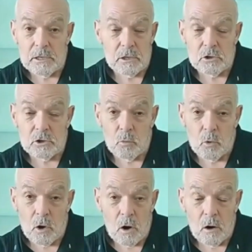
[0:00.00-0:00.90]
There's no
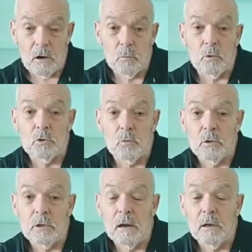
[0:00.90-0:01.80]
more R, which
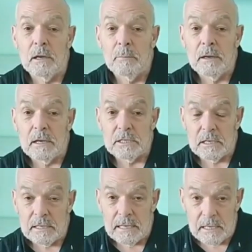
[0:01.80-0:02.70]
profoundly means
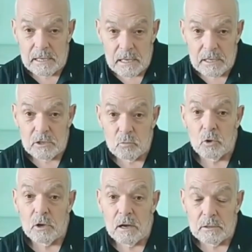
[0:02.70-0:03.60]
the dedicated
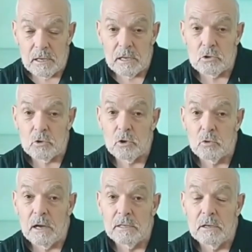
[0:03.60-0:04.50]
work I've done to
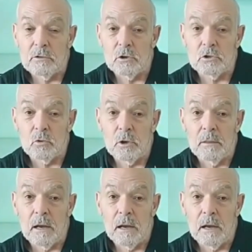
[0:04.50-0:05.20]
correct the first rib